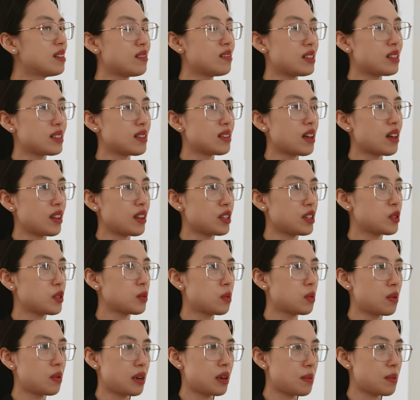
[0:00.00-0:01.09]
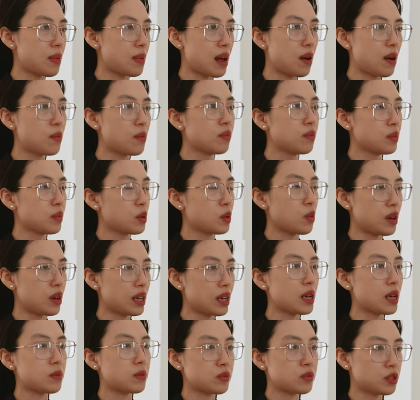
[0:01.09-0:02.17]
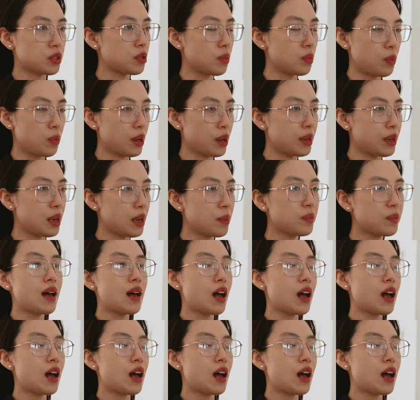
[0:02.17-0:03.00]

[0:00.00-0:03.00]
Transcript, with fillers: there's nothing to worry about when it comes to a prenup.